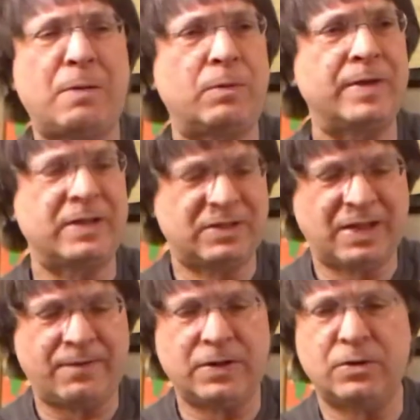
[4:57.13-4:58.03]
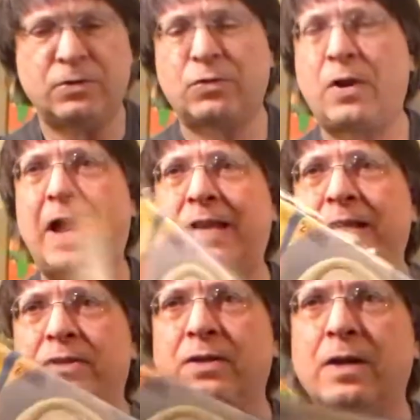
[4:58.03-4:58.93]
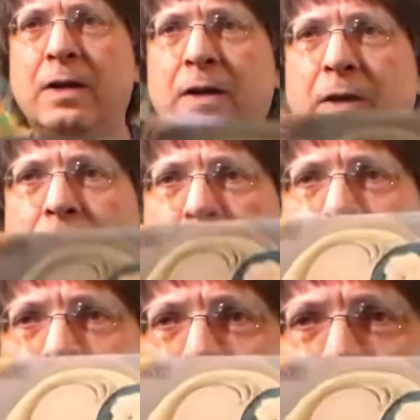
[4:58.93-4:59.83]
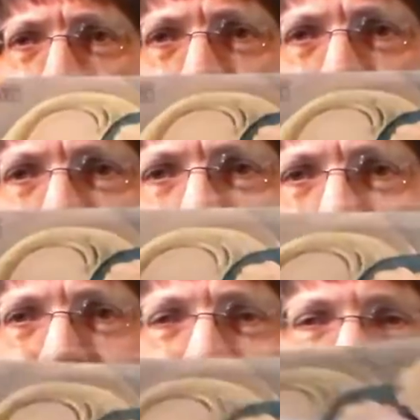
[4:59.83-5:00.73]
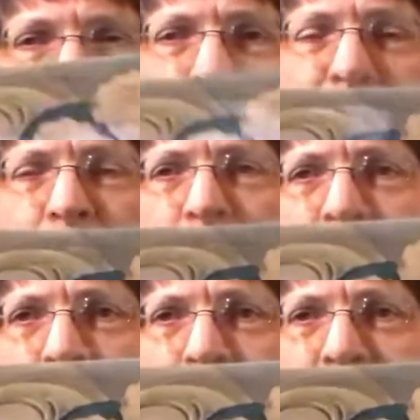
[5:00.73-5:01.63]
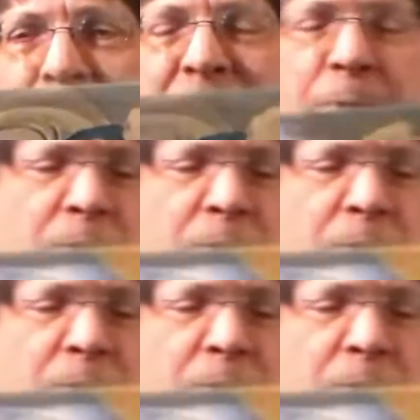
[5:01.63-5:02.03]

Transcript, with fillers: probably a 70s or 80s, uh, you know, of the original mix. It's